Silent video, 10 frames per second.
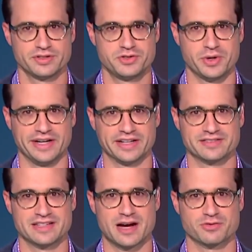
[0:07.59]
Joining
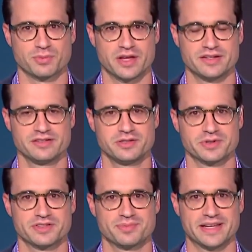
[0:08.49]
us now from London to
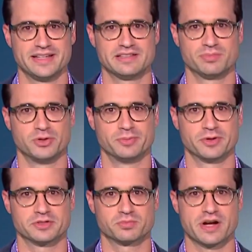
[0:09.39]
explain is
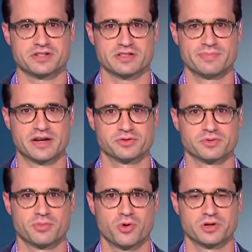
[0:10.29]
Bloomberg's precious metals
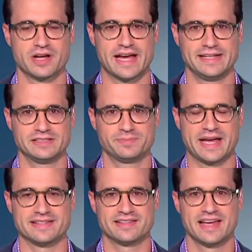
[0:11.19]
reporter, Eddie
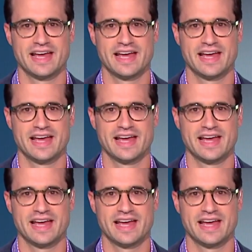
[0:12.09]
Spence.